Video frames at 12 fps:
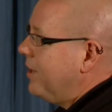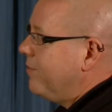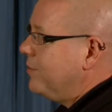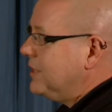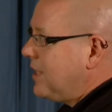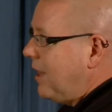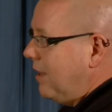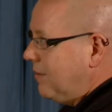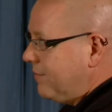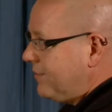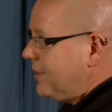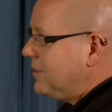have
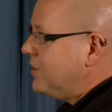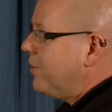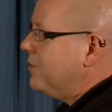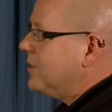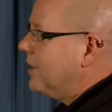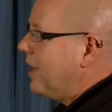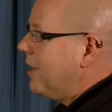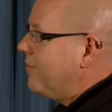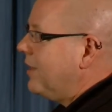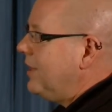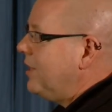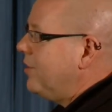resolved. And so there's a lot of
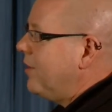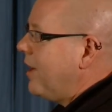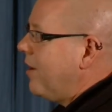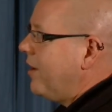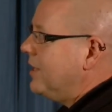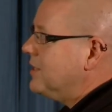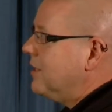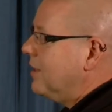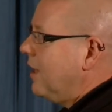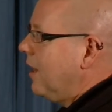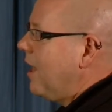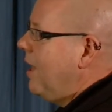clear areas in the
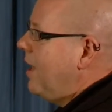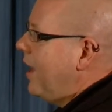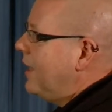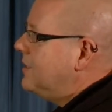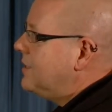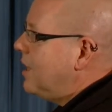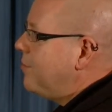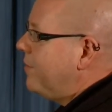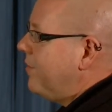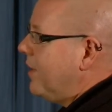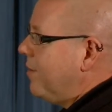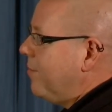lung, and some
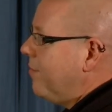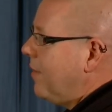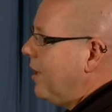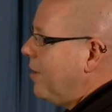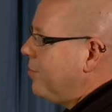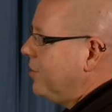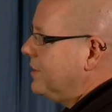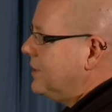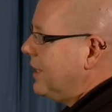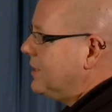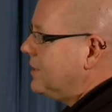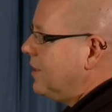of them
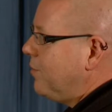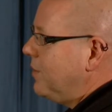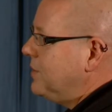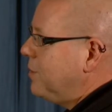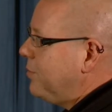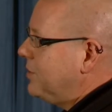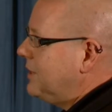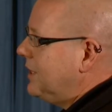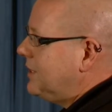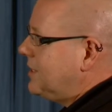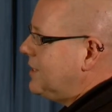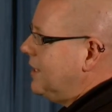persist. And the ones that
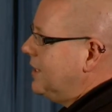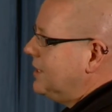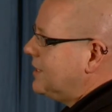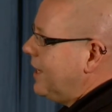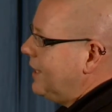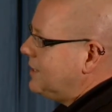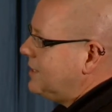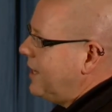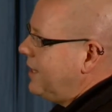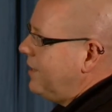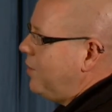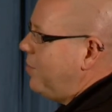persist, in this case,
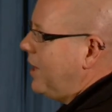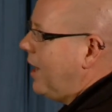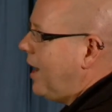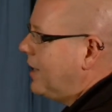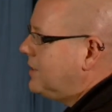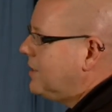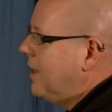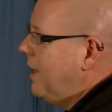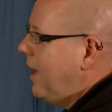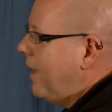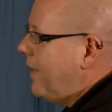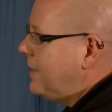tended to be hot,
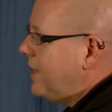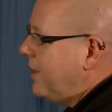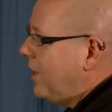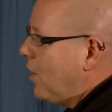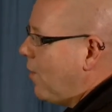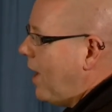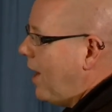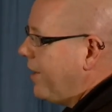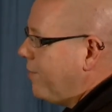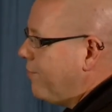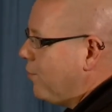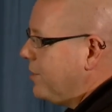and they tend to go on
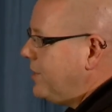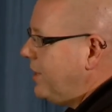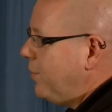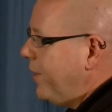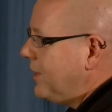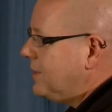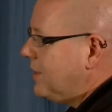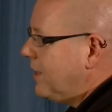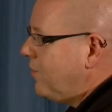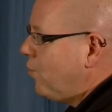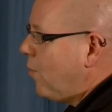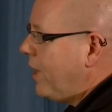at 14 weeks and
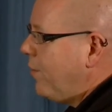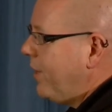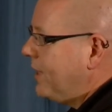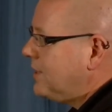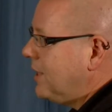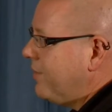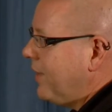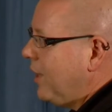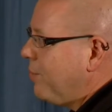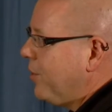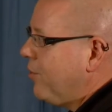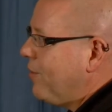at 20 weeks to
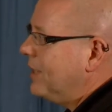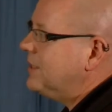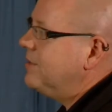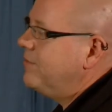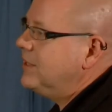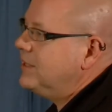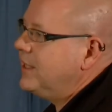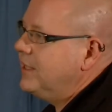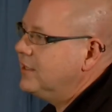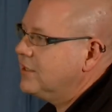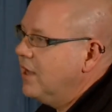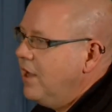develop progressive
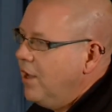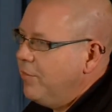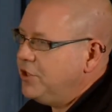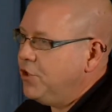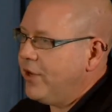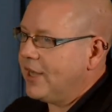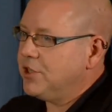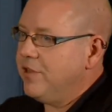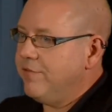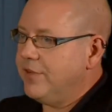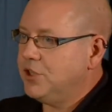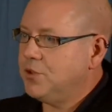disease. But you can actually
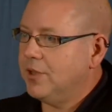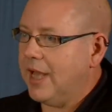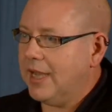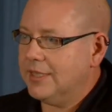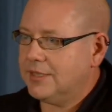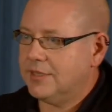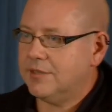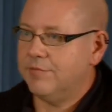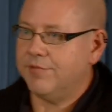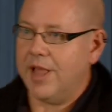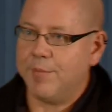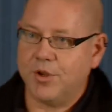visualize this
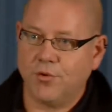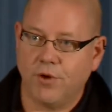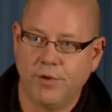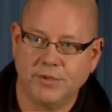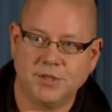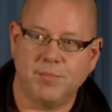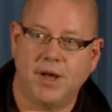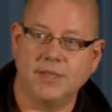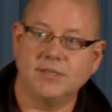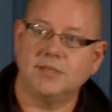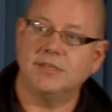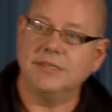inflammatory
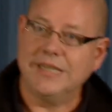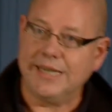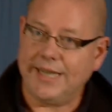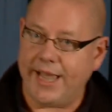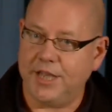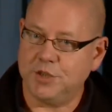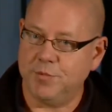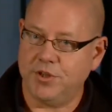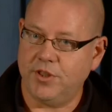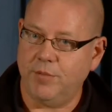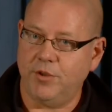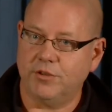response, engagement
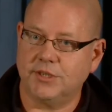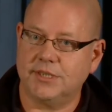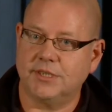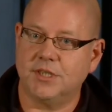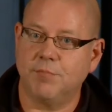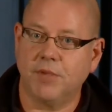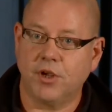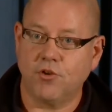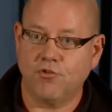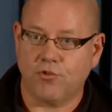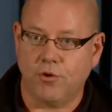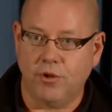of the immune system,
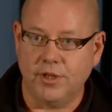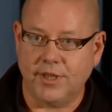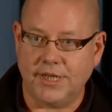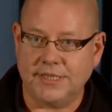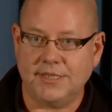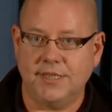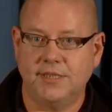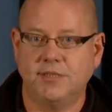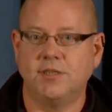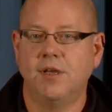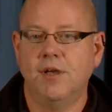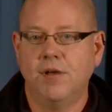control of the
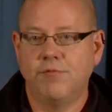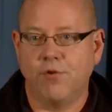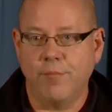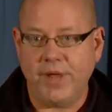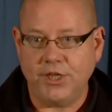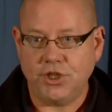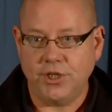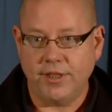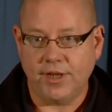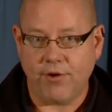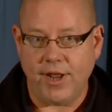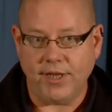disease, formation of
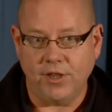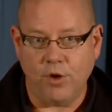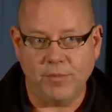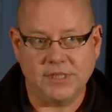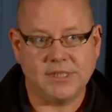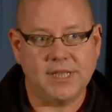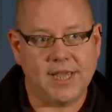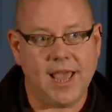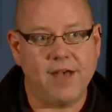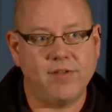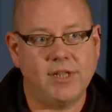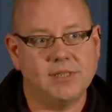the granulomas in the
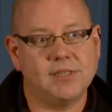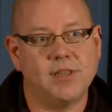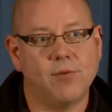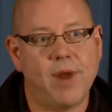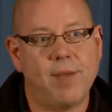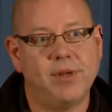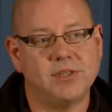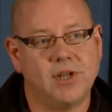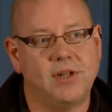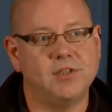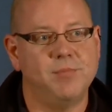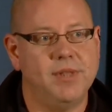cavities that the rabbit is
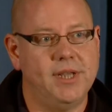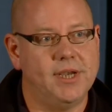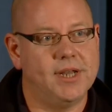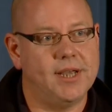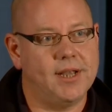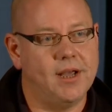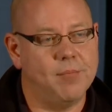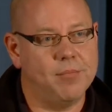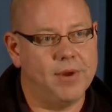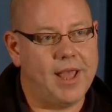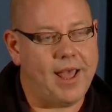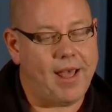ultimately going to
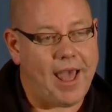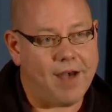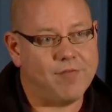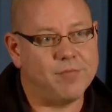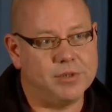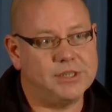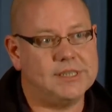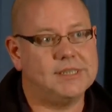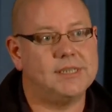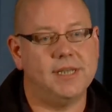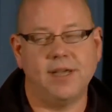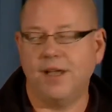have
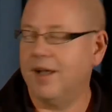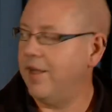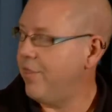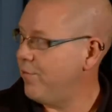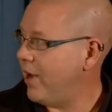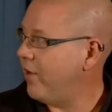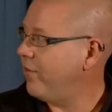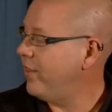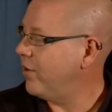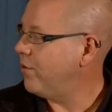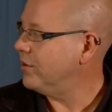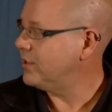persisting throughout
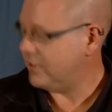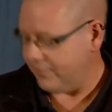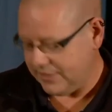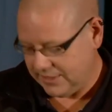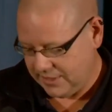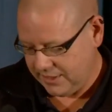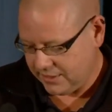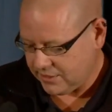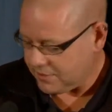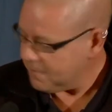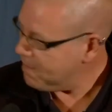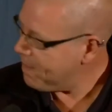the course of disease.